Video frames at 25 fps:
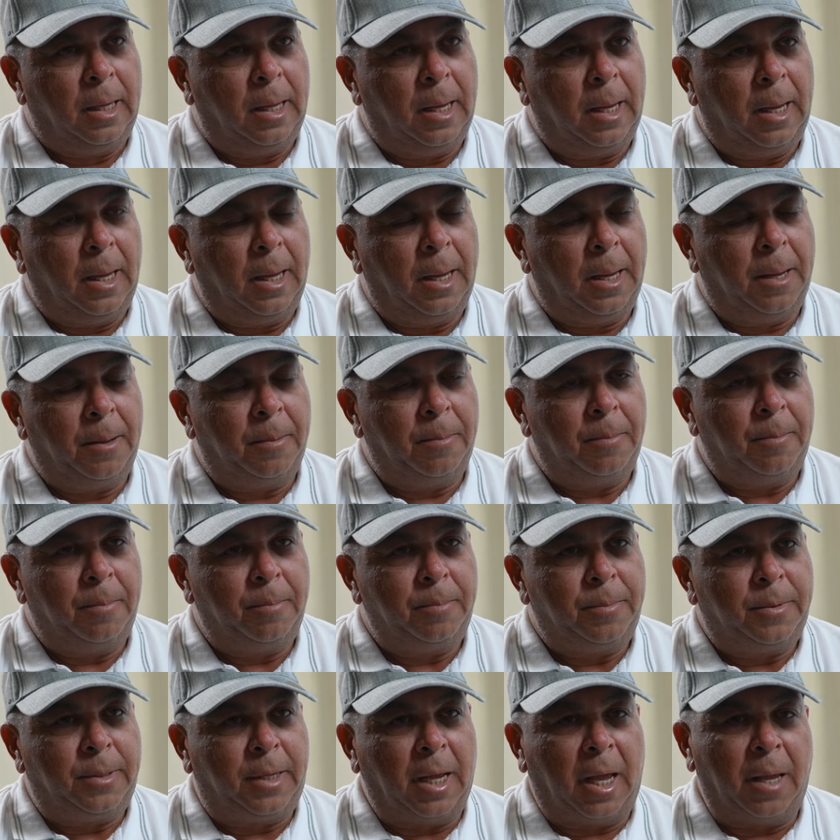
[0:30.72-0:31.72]

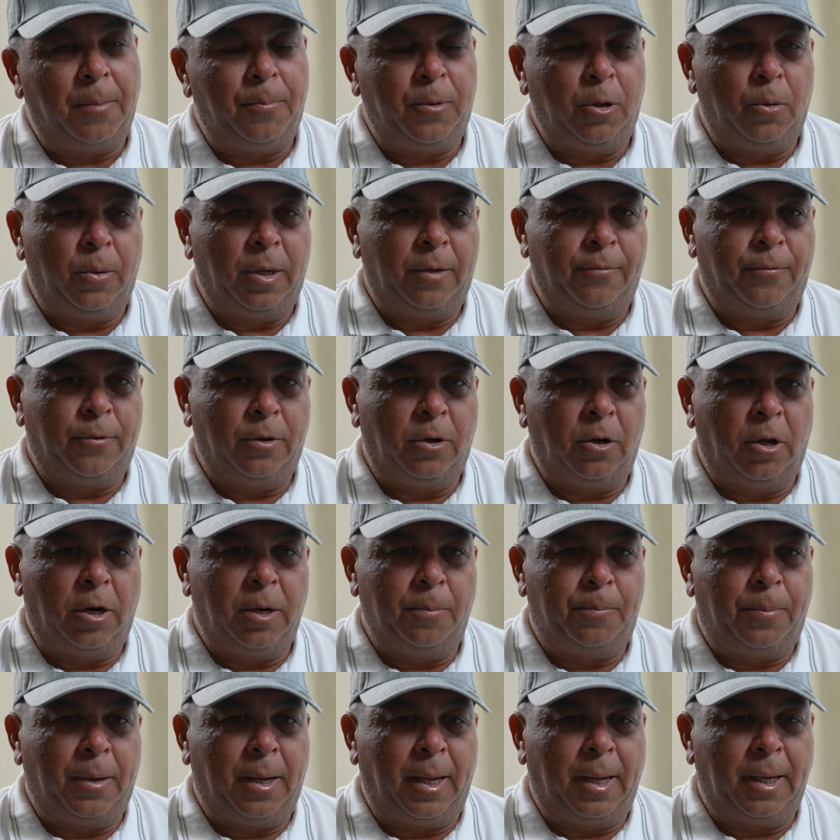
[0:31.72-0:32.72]
debuting for a lot
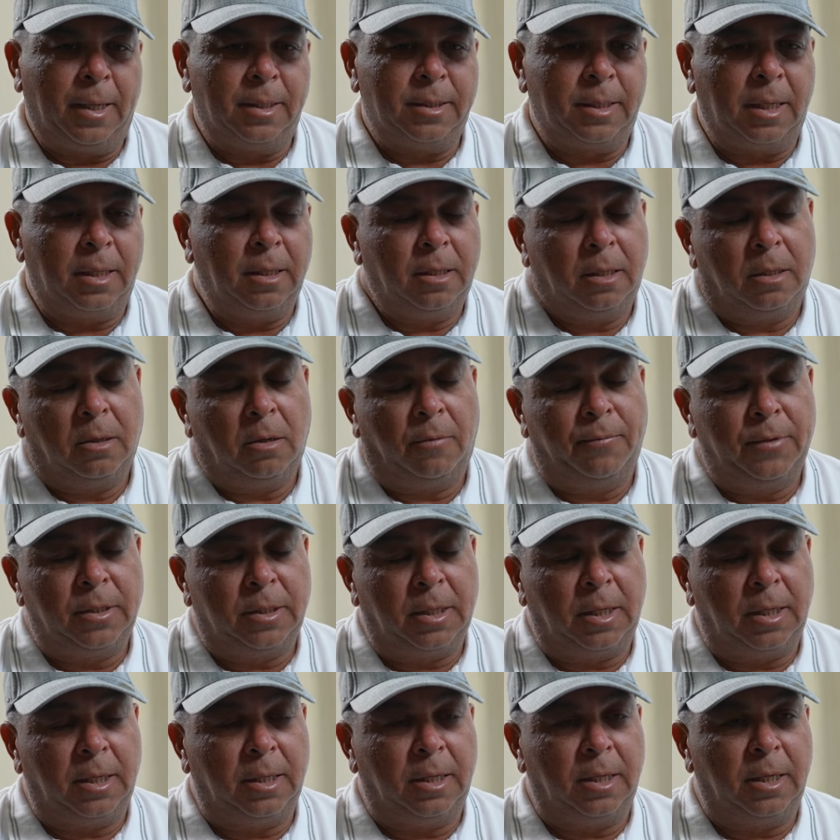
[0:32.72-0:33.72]
of players, and then
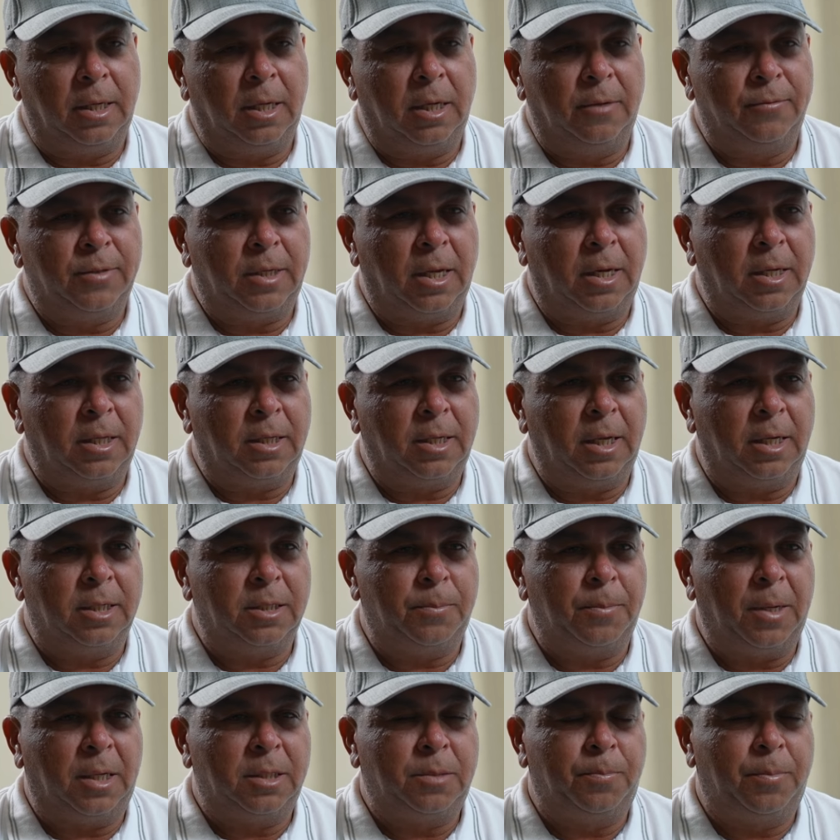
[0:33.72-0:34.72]
obviously the nerves that a
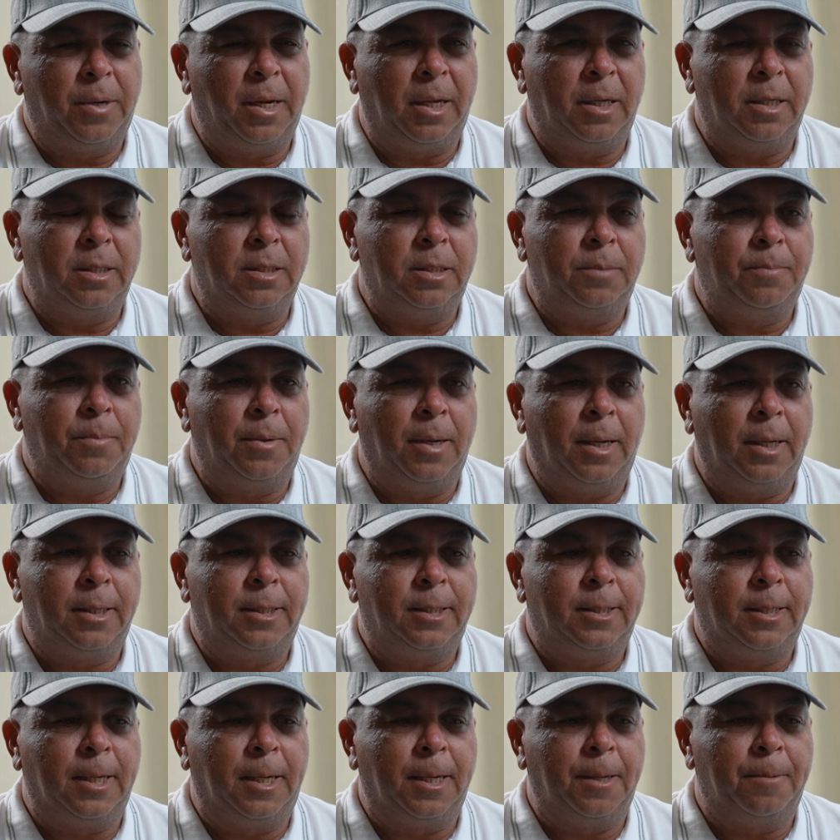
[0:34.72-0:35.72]
test match brings.
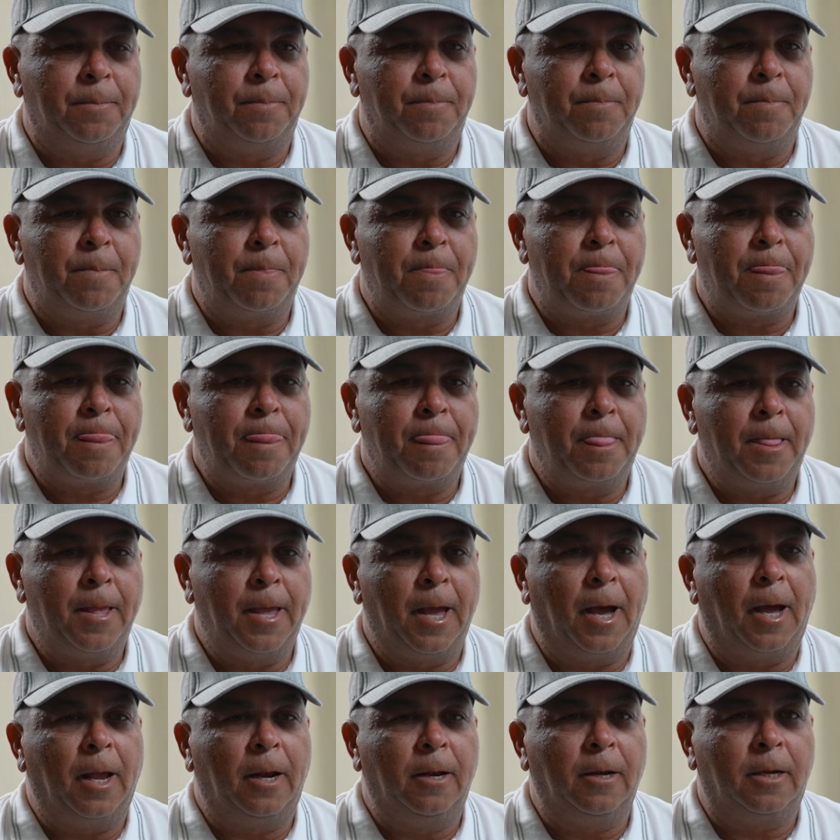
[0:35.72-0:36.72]
But
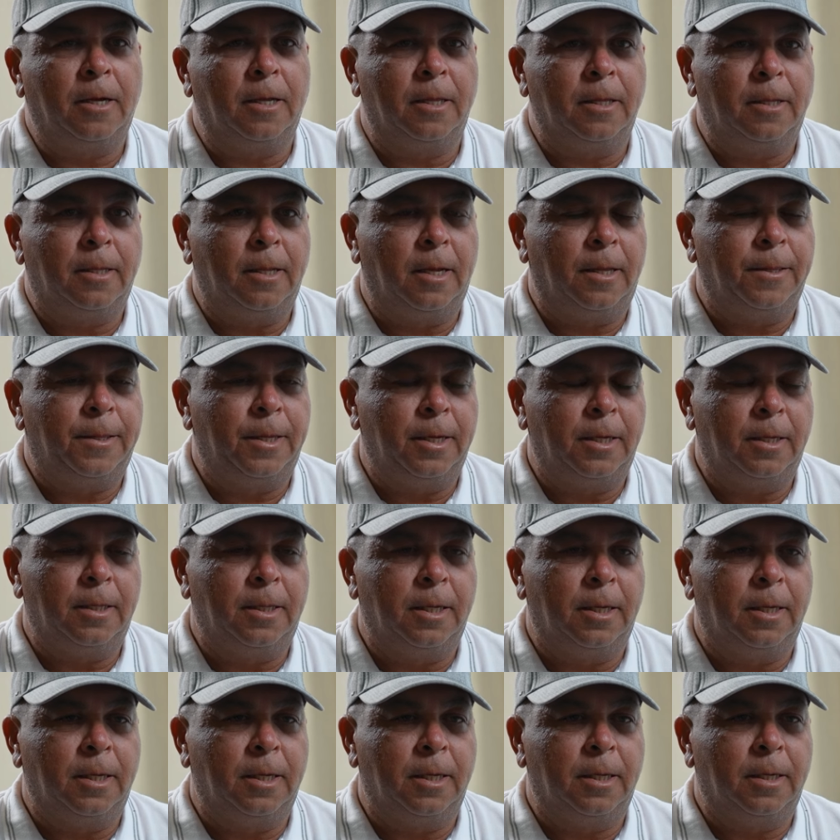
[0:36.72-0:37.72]
yeah, look, I think
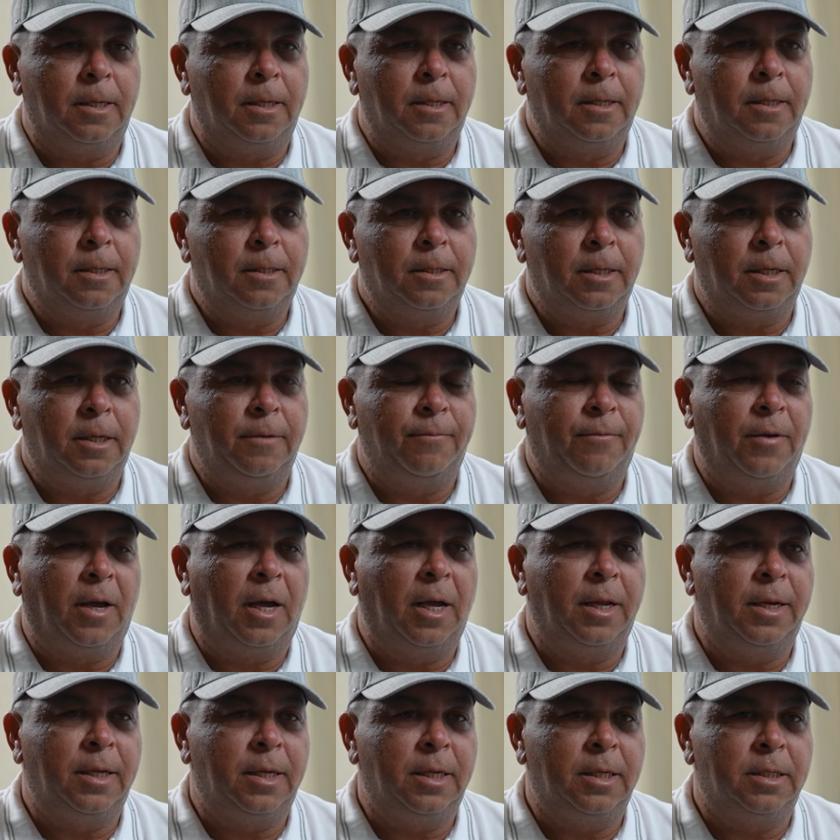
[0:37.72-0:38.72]
the
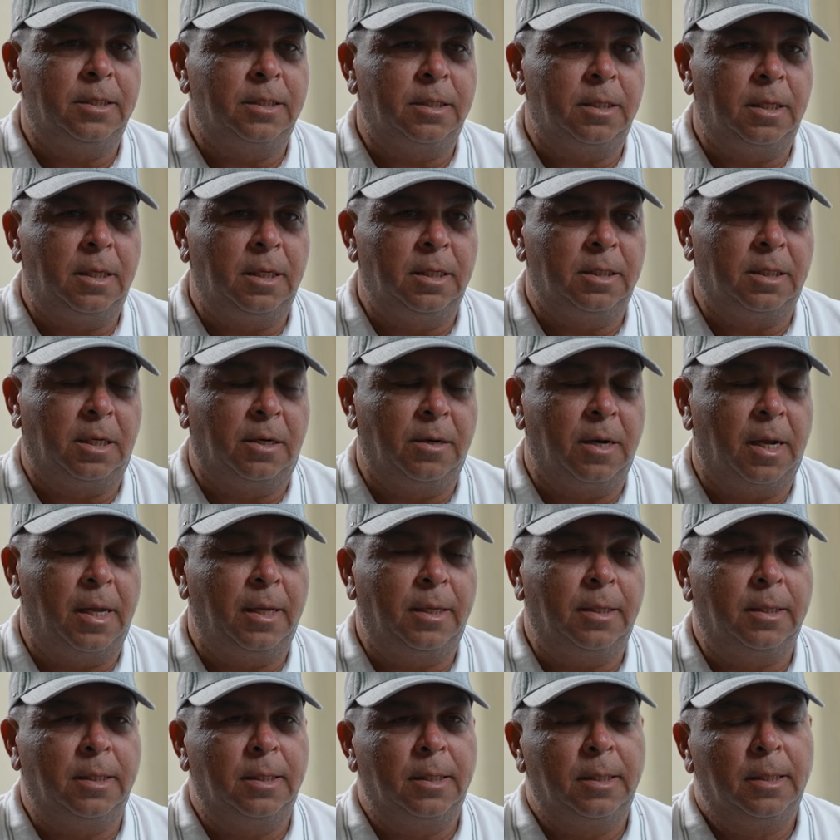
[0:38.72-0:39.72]
divide is
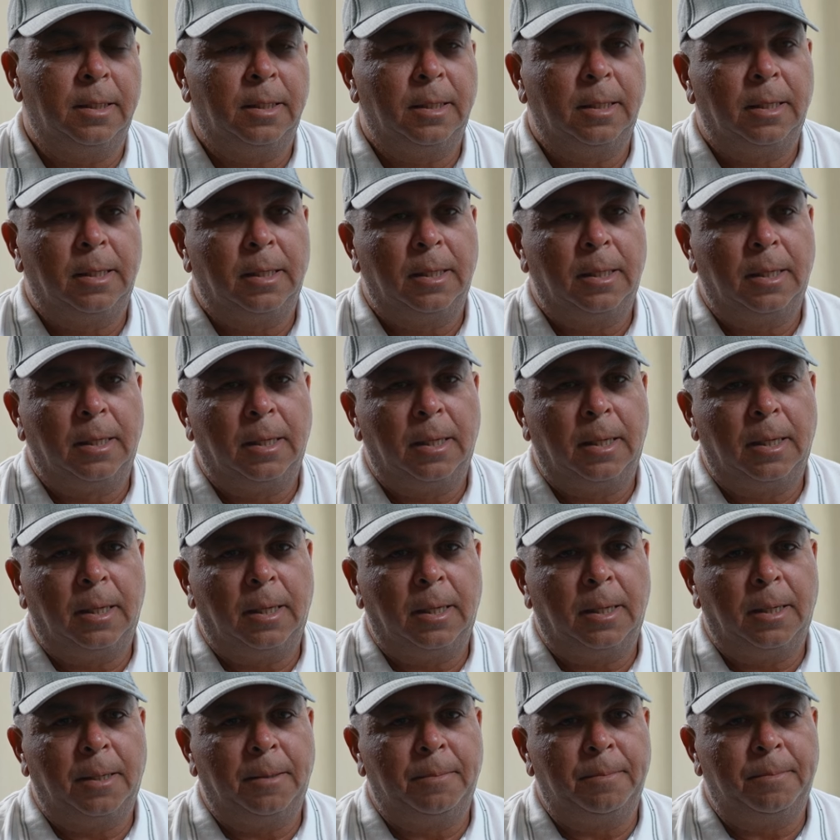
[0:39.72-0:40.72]
great.
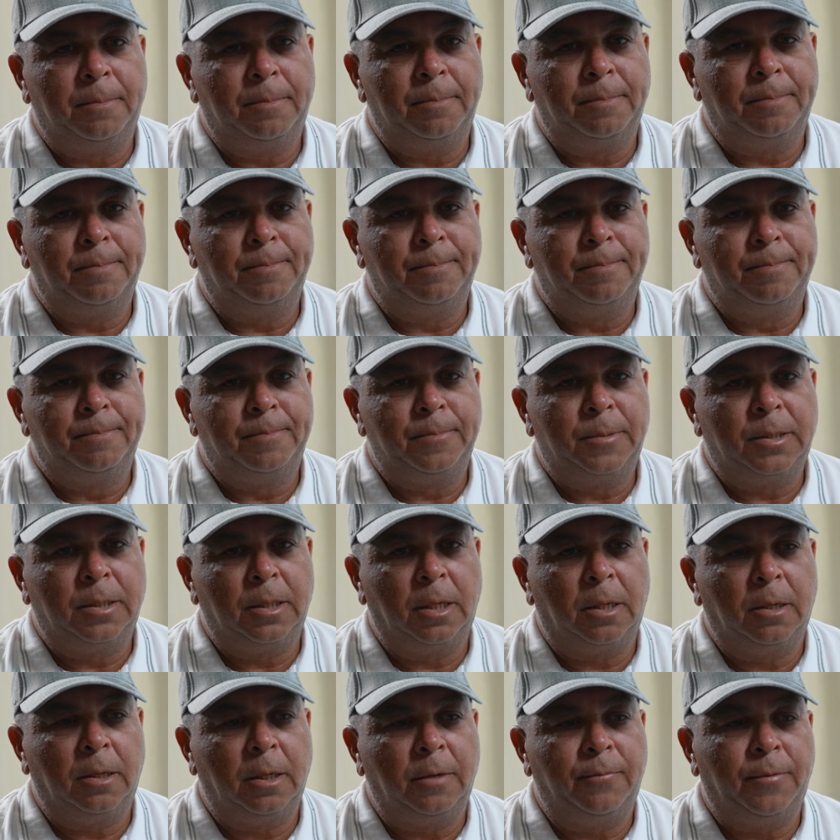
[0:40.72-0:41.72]

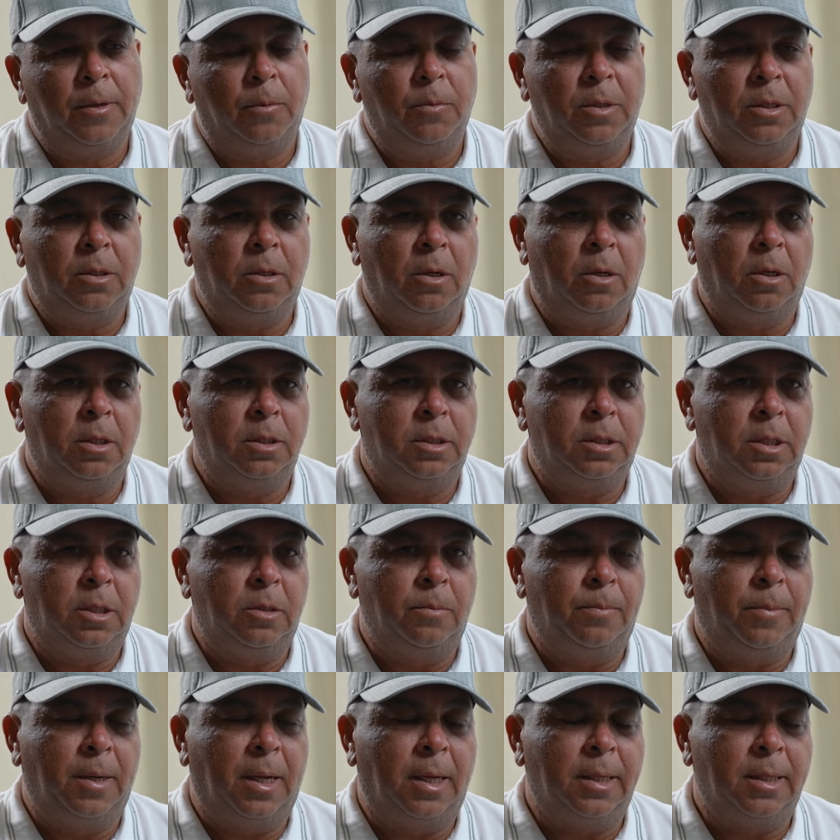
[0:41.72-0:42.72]
So if I were to answer
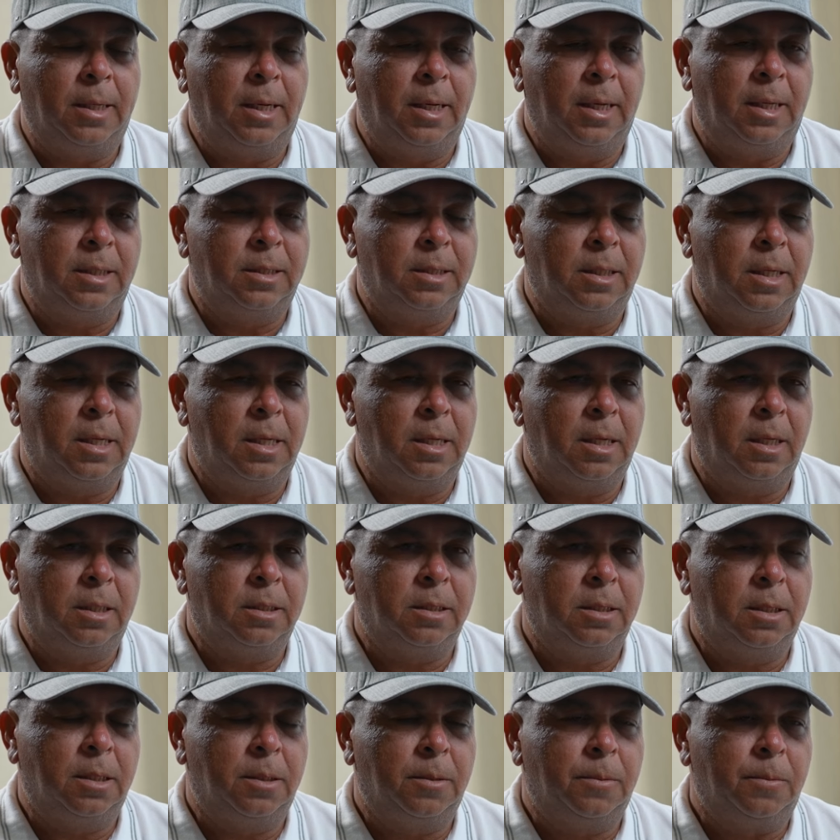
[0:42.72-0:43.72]
you bluntly, I'd say
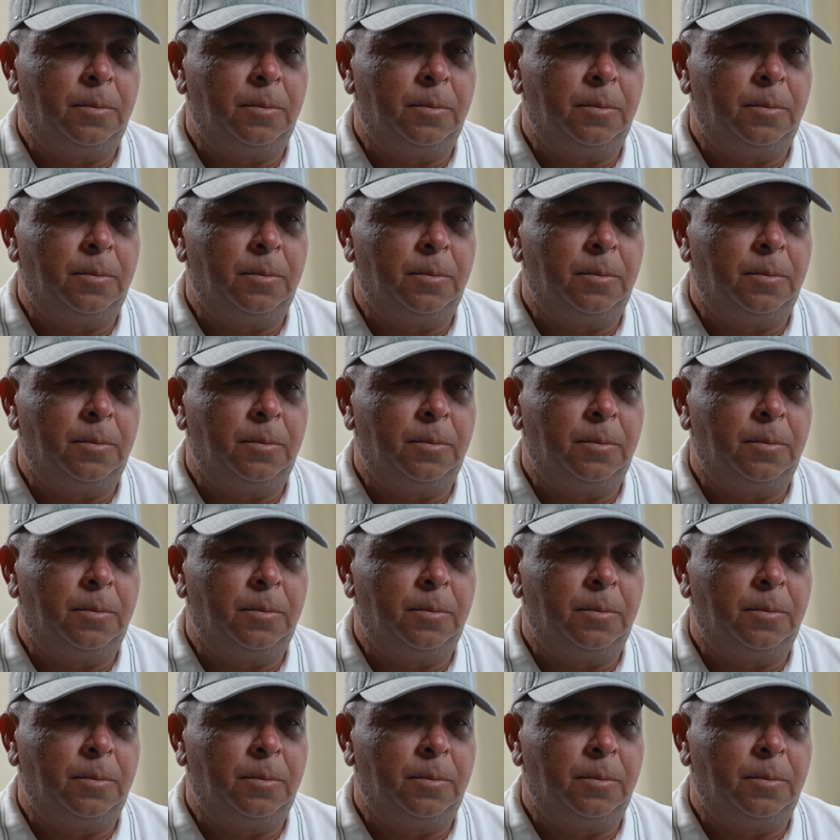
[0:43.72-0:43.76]
yes.